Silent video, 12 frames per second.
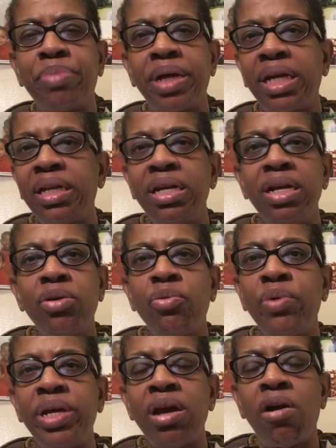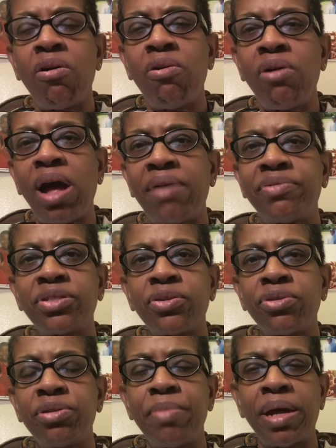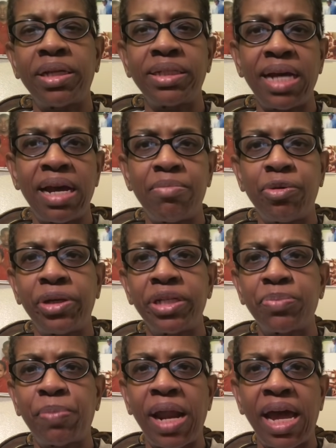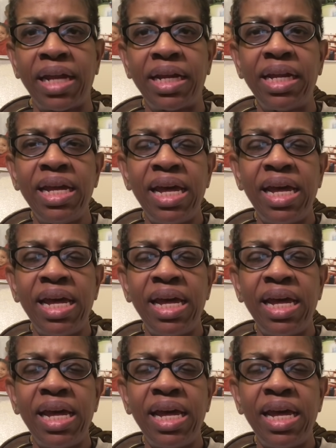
But we all have a certain amount of time on this planet